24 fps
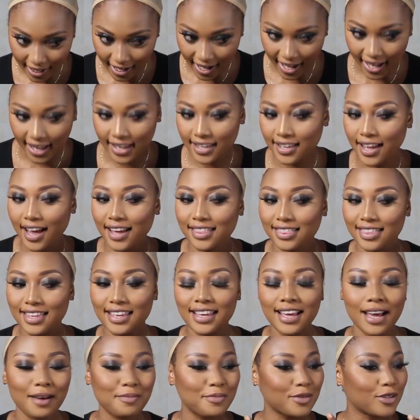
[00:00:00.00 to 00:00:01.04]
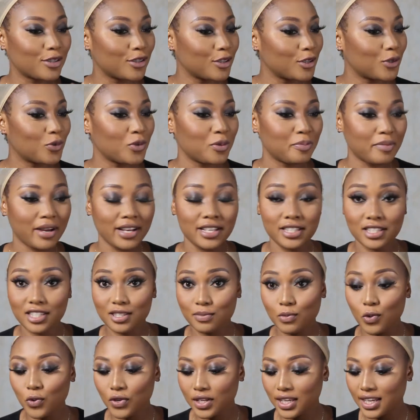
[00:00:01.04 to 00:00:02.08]
I think I'm good with my
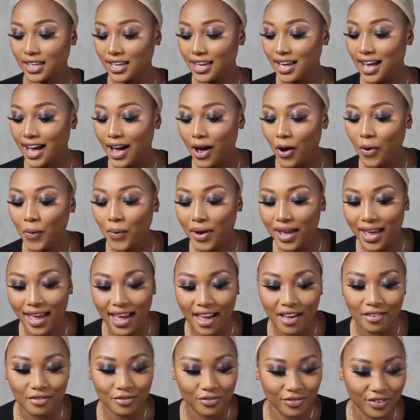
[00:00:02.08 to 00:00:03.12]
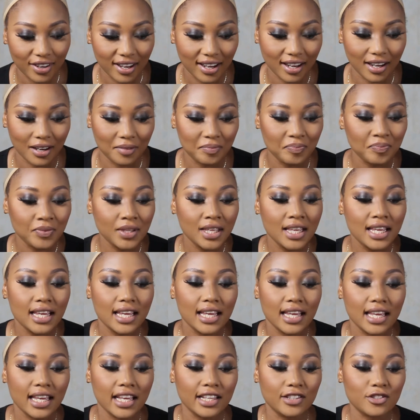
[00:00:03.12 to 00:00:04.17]
smoky. However,
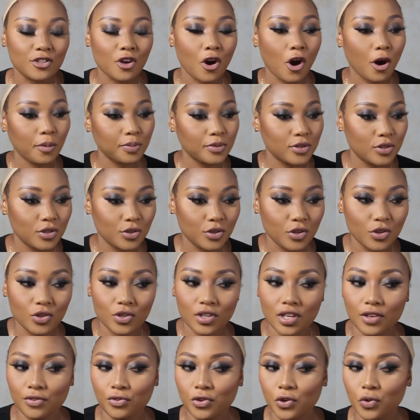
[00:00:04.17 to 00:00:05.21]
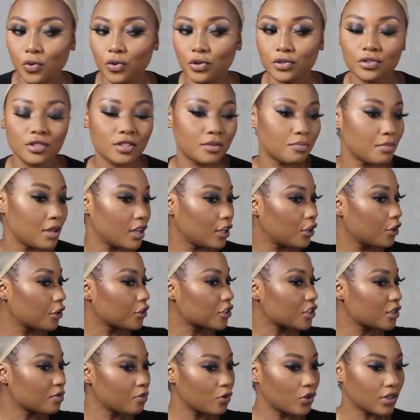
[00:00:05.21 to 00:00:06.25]
it's up to you if you want to make your
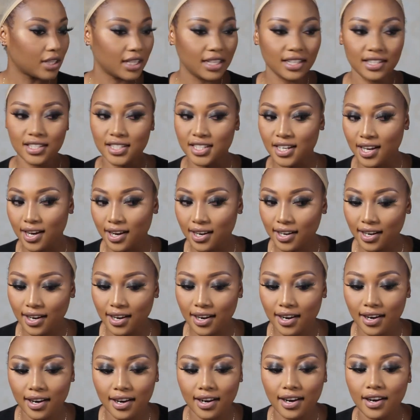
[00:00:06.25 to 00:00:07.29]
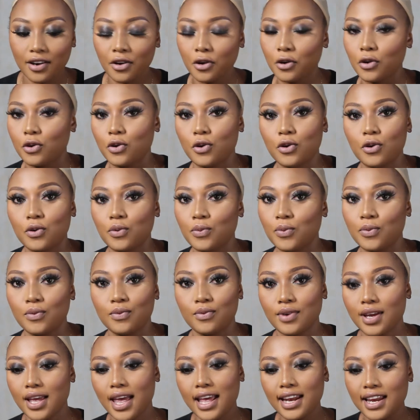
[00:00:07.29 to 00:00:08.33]
smoky darker or
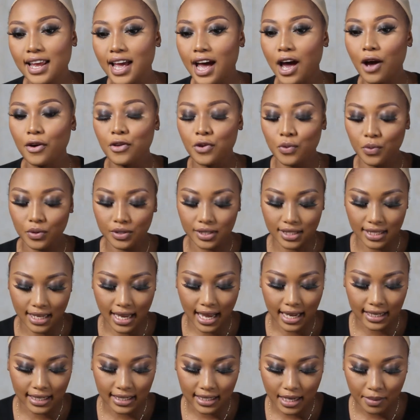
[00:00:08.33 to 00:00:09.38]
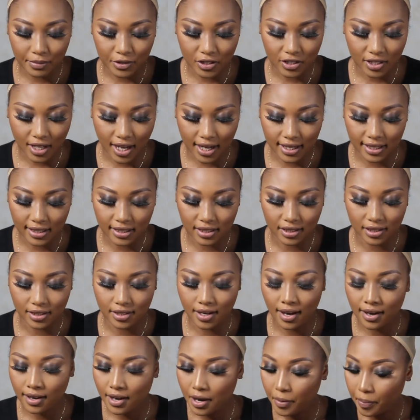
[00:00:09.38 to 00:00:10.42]
anyhow you want to add it. Let me just add a
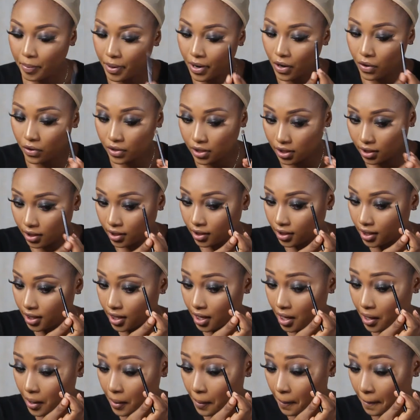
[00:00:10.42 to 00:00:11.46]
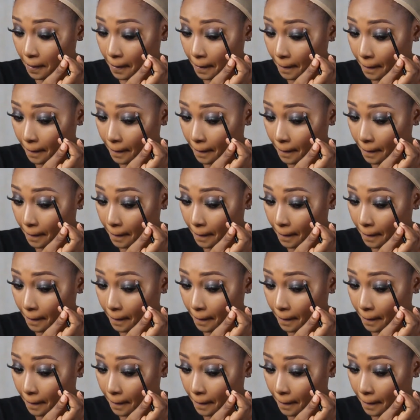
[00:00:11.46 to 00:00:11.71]
darker powder here.